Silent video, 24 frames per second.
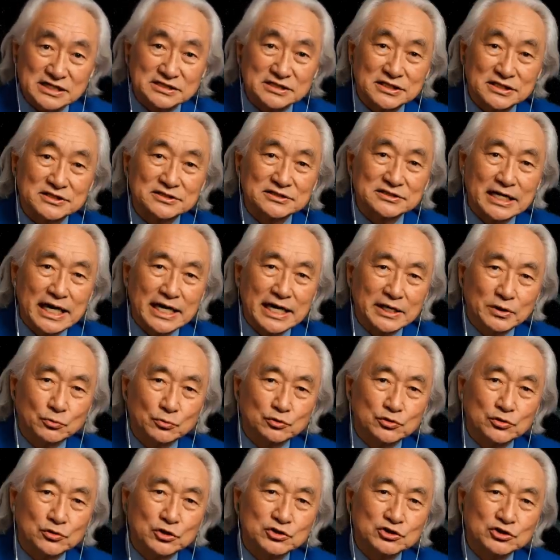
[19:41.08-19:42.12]
Here is a
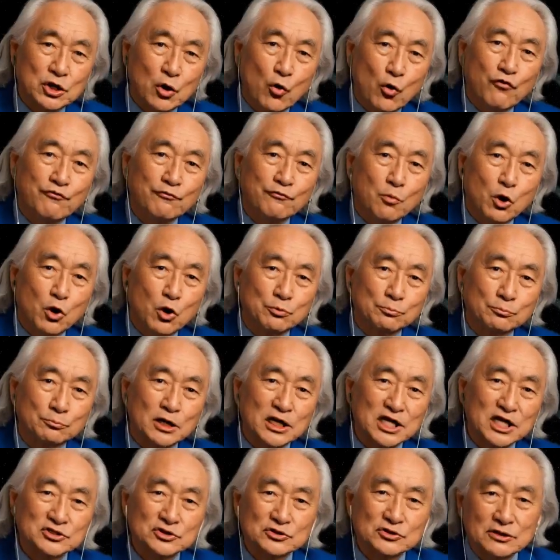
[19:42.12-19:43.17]
photograph taken
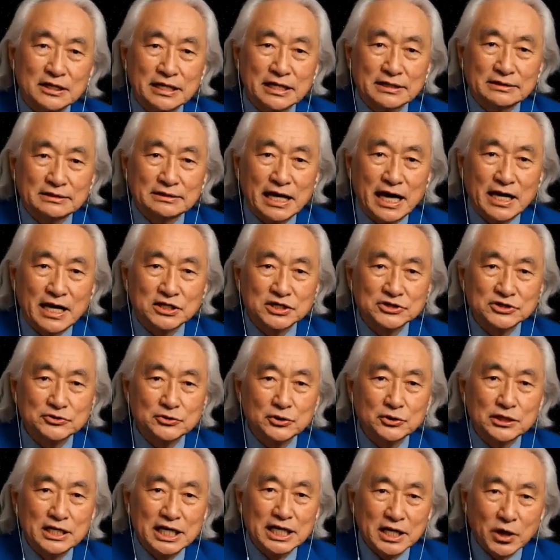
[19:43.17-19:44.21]
by the Perseverance
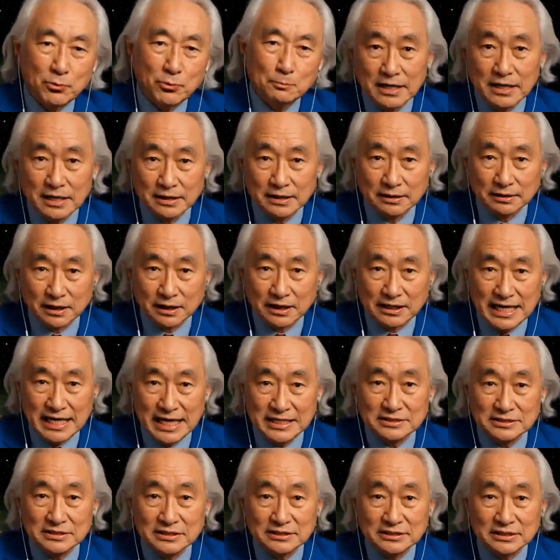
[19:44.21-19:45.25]
rover from the surface of
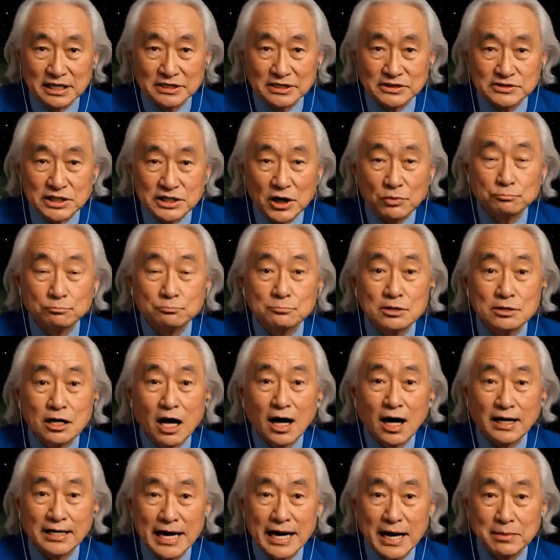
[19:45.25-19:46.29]
Mars.
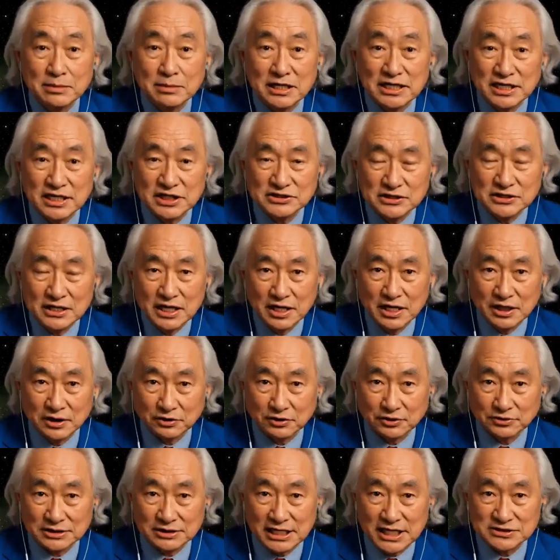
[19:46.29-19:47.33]
This is how the
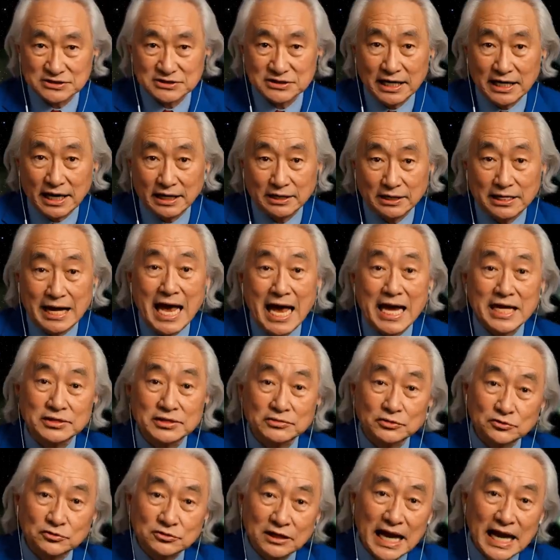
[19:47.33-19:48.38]
object would have
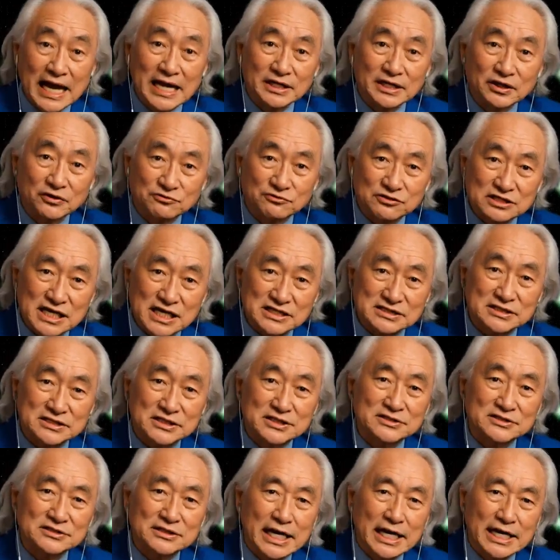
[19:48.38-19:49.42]
appeared in the night
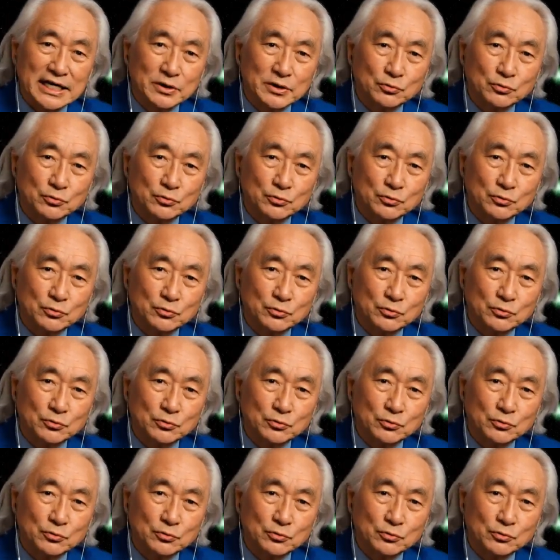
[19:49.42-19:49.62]
sky.